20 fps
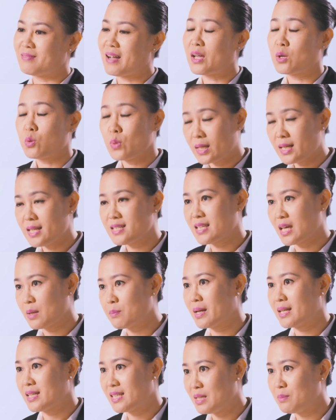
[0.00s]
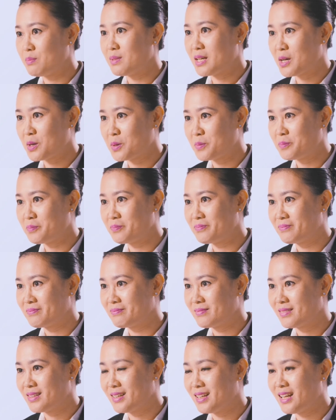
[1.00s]
I quickly set my team down.
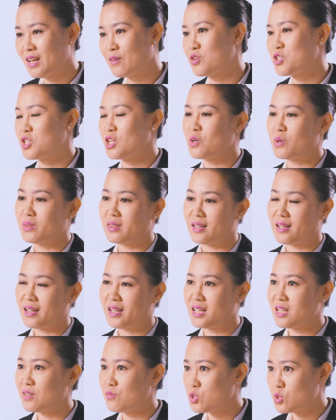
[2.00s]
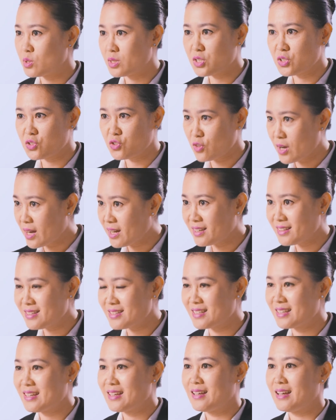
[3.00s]
Leveraging on their individual
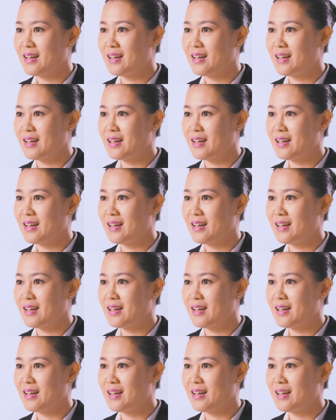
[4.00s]
strengths,